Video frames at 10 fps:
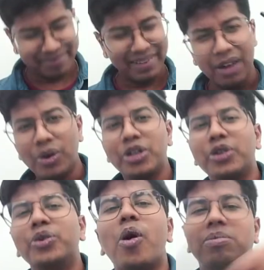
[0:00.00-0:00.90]
I want you
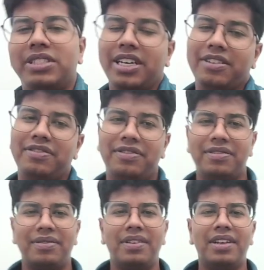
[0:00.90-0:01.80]
to observe.
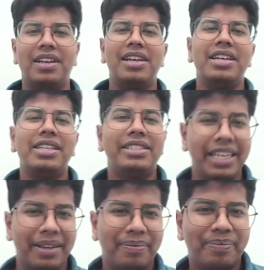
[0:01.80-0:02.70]
See,